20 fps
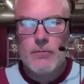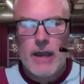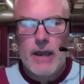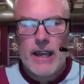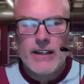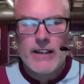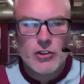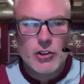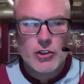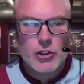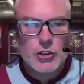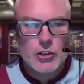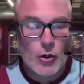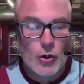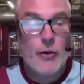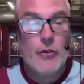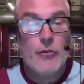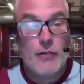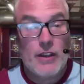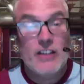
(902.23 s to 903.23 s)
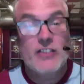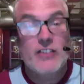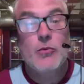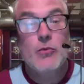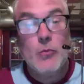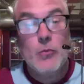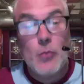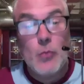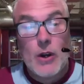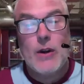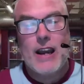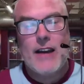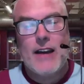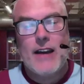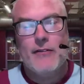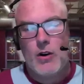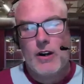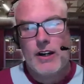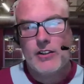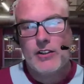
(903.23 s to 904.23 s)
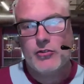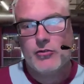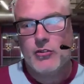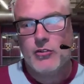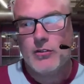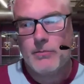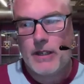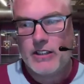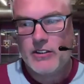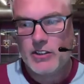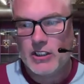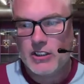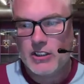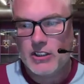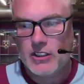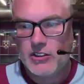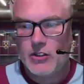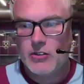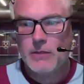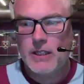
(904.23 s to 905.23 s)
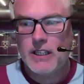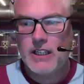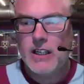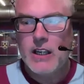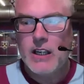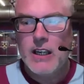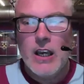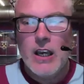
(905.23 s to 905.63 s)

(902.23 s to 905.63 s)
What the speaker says: bench, or he thinks we will have quite a strong bench, excuse me.